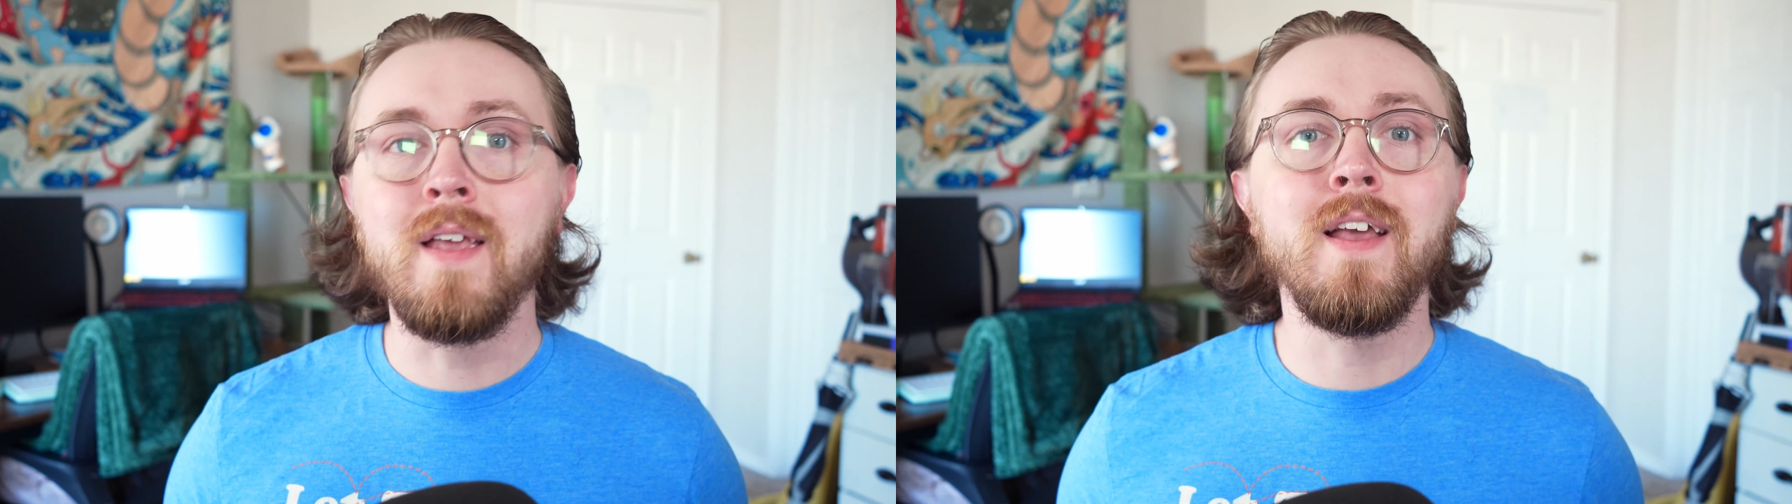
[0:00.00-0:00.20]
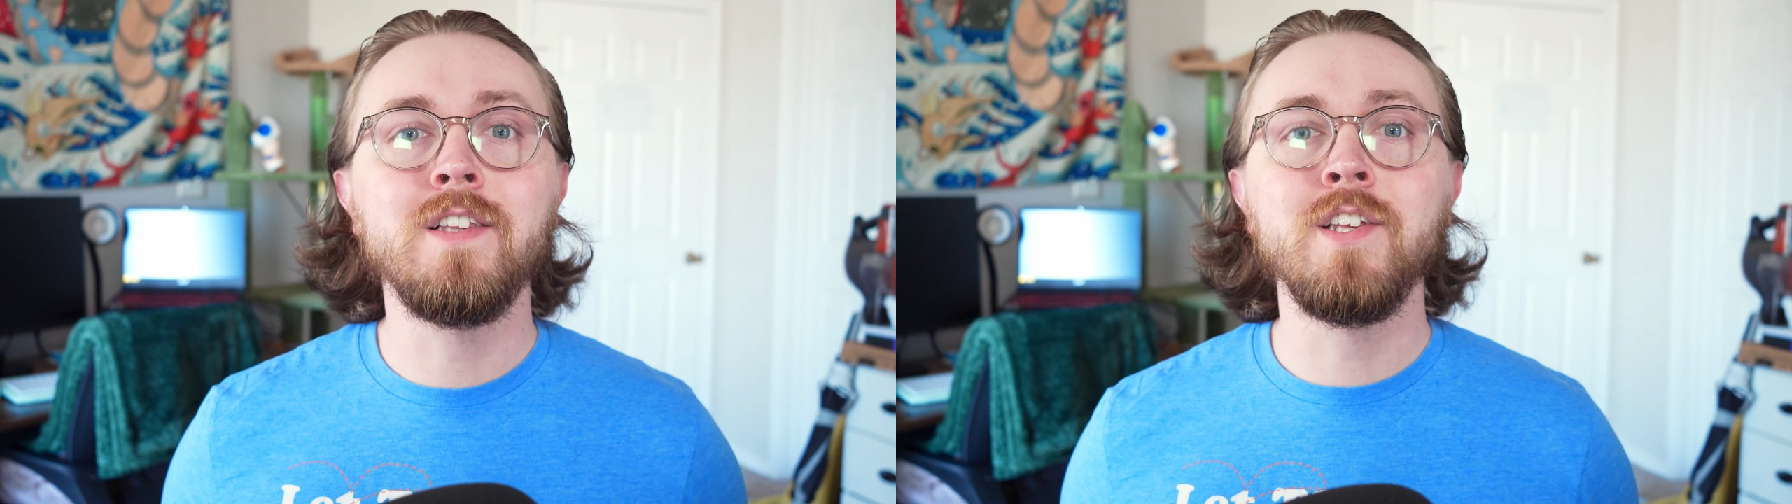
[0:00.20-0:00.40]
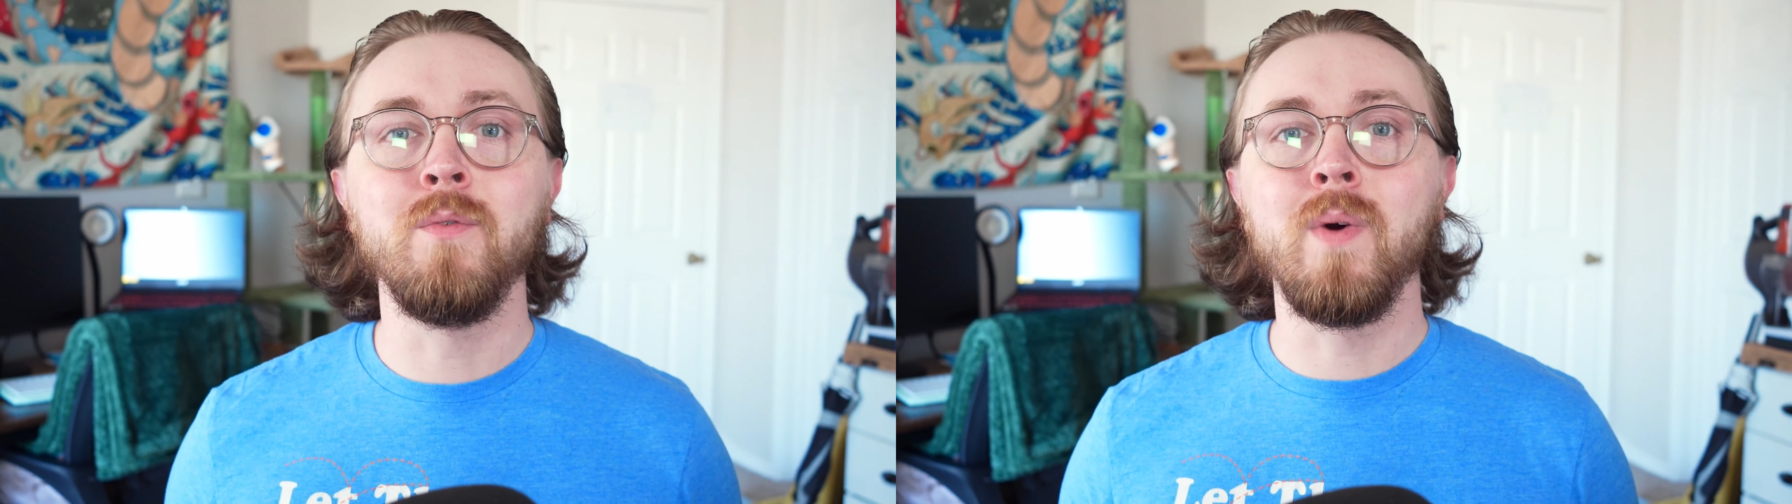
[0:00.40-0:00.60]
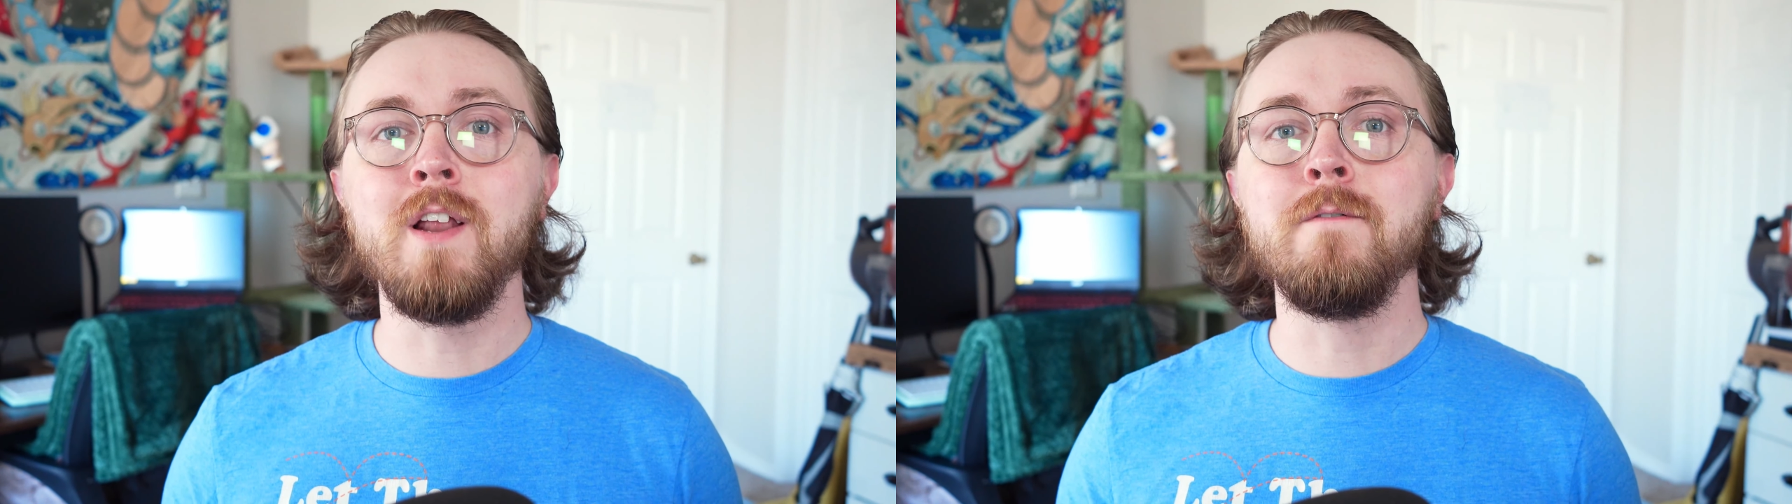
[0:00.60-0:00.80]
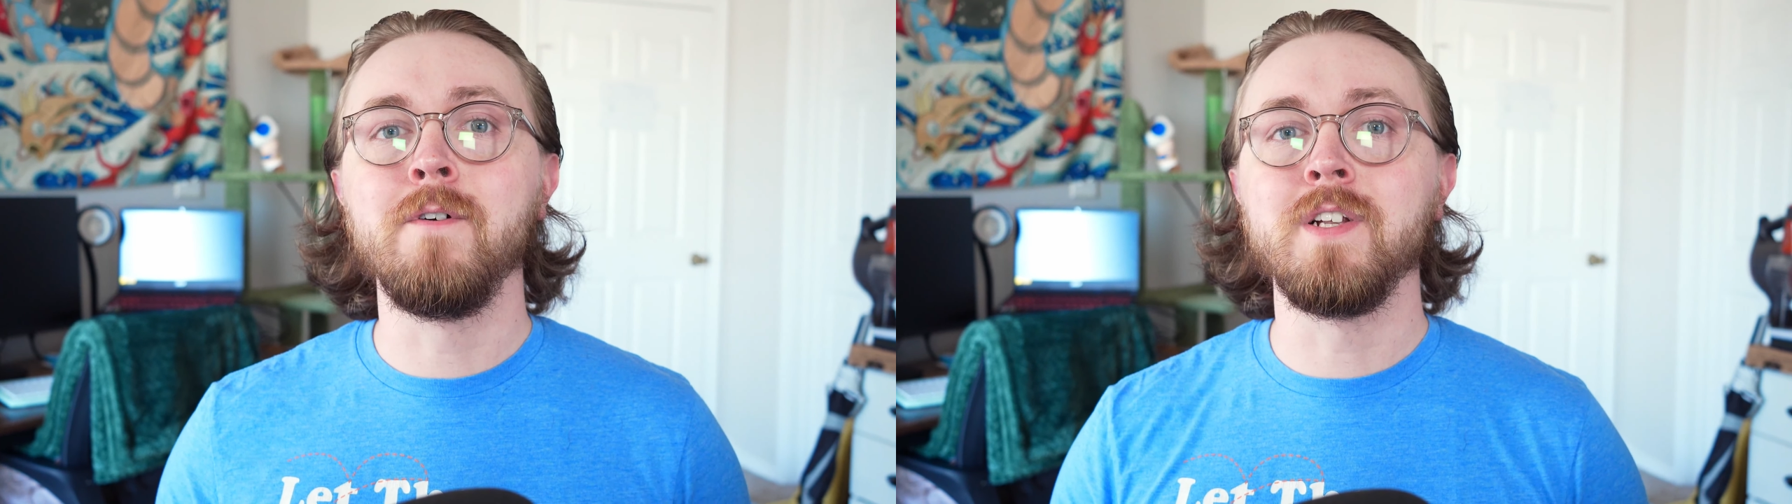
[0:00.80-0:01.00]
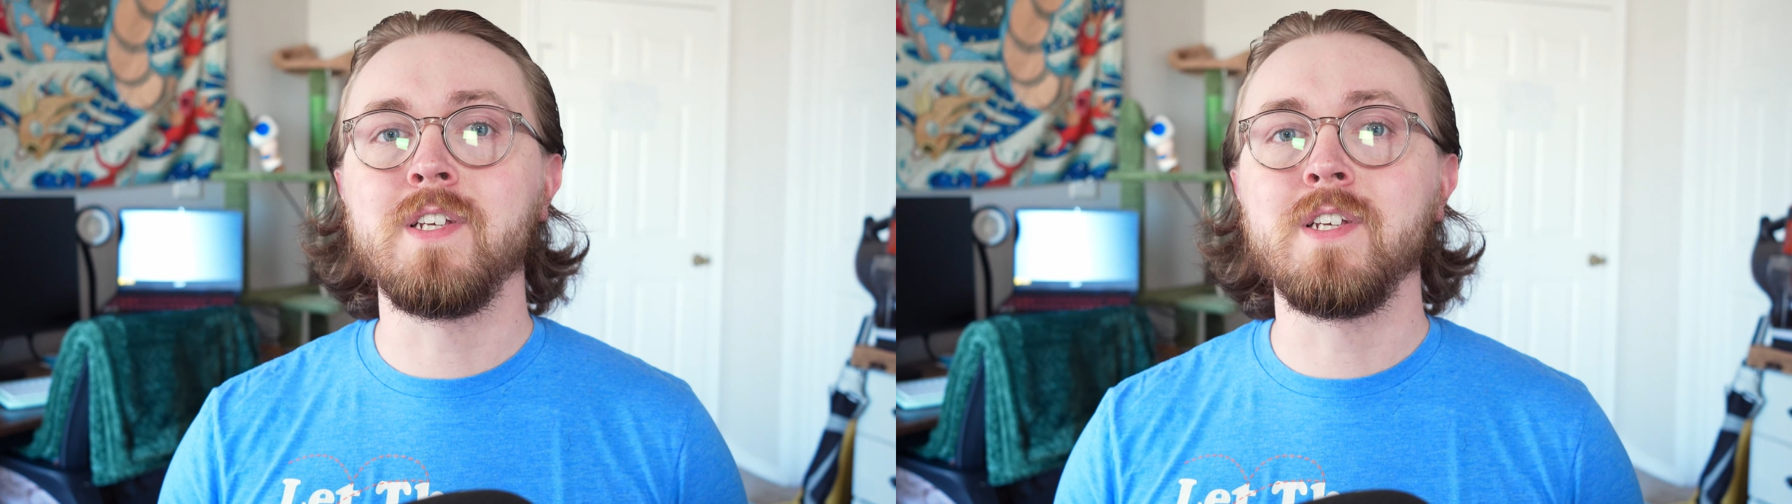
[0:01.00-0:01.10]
and gets it ready for its